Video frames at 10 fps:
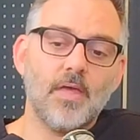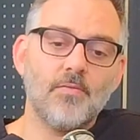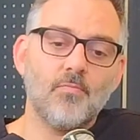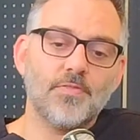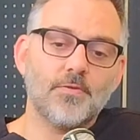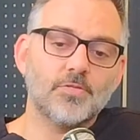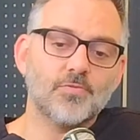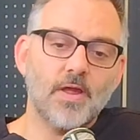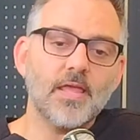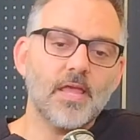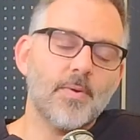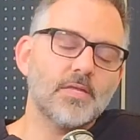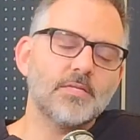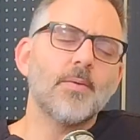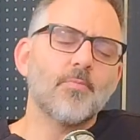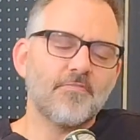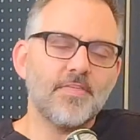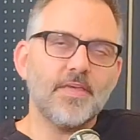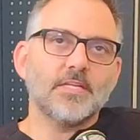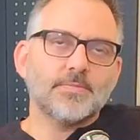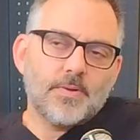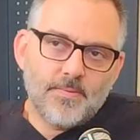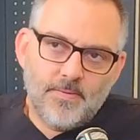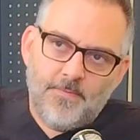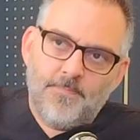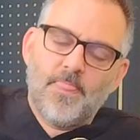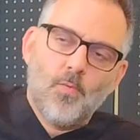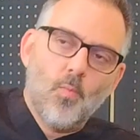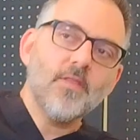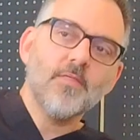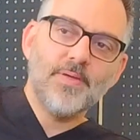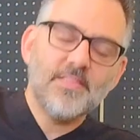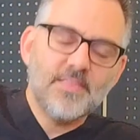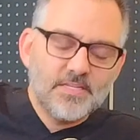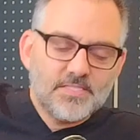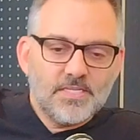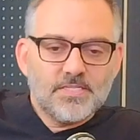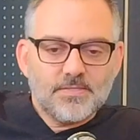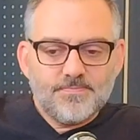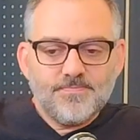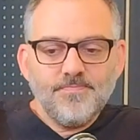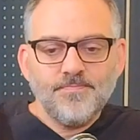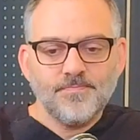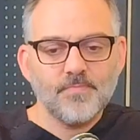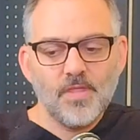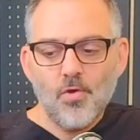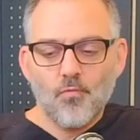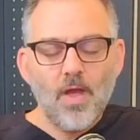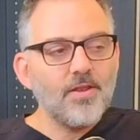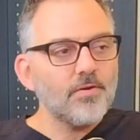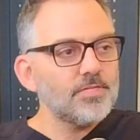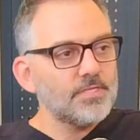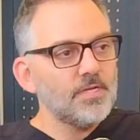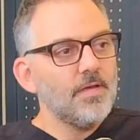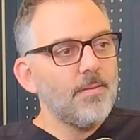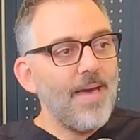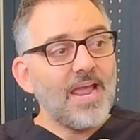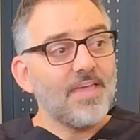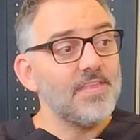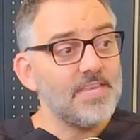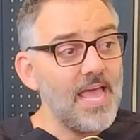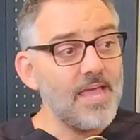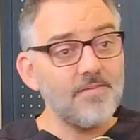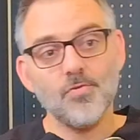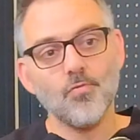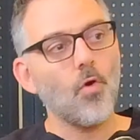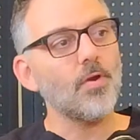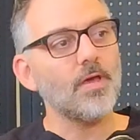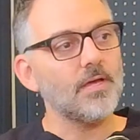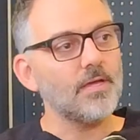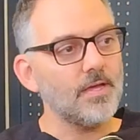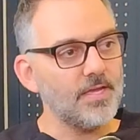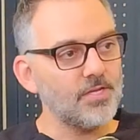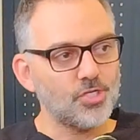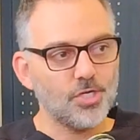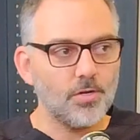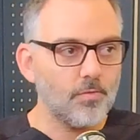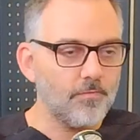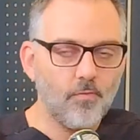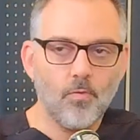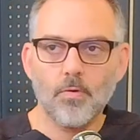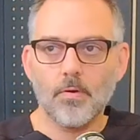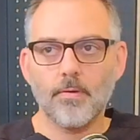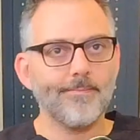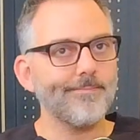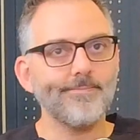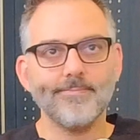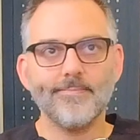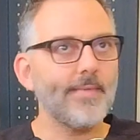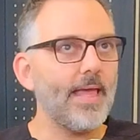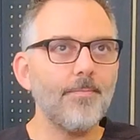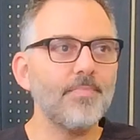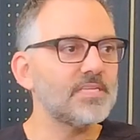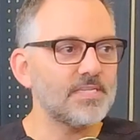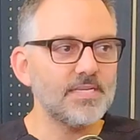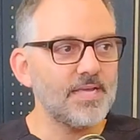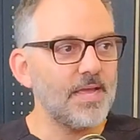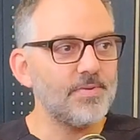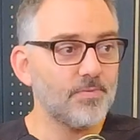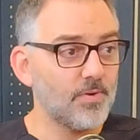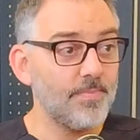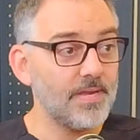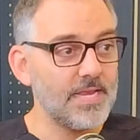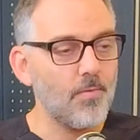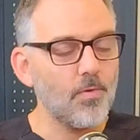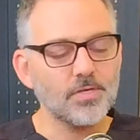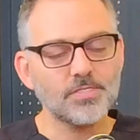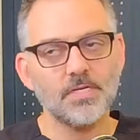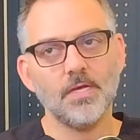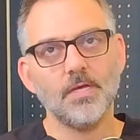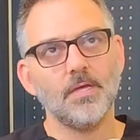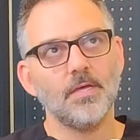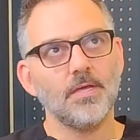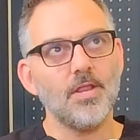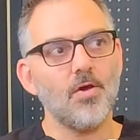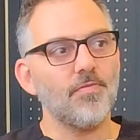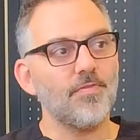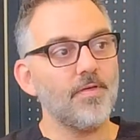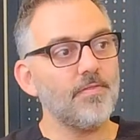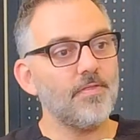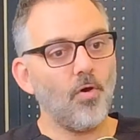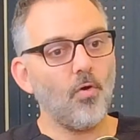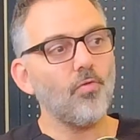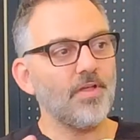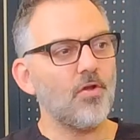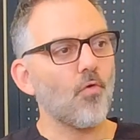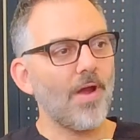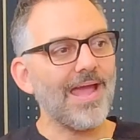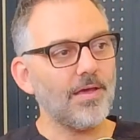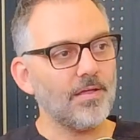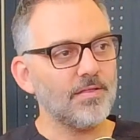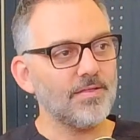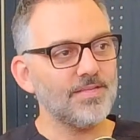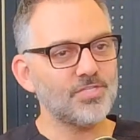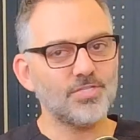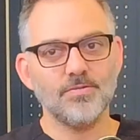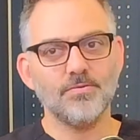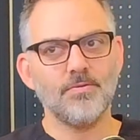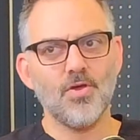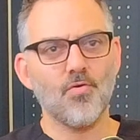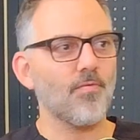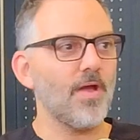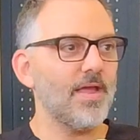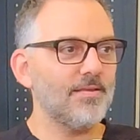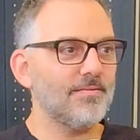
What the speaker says: And what they're striking about is a number of things, but one of the big things is, writers back in the day, if you wrote a hit show for NBC, ABC, one of the big networks, the holy grail is to write